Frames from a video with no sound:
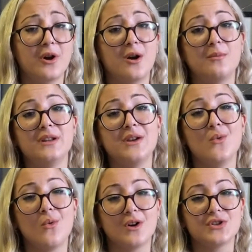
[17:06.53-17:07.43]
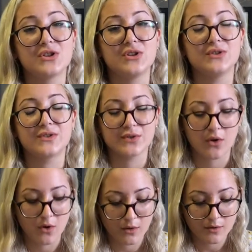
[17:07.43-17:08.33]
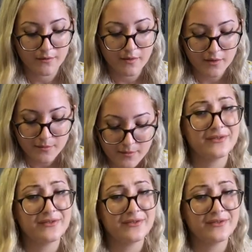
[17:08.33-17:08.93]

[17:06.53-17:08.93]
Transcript: probably won't use all of them.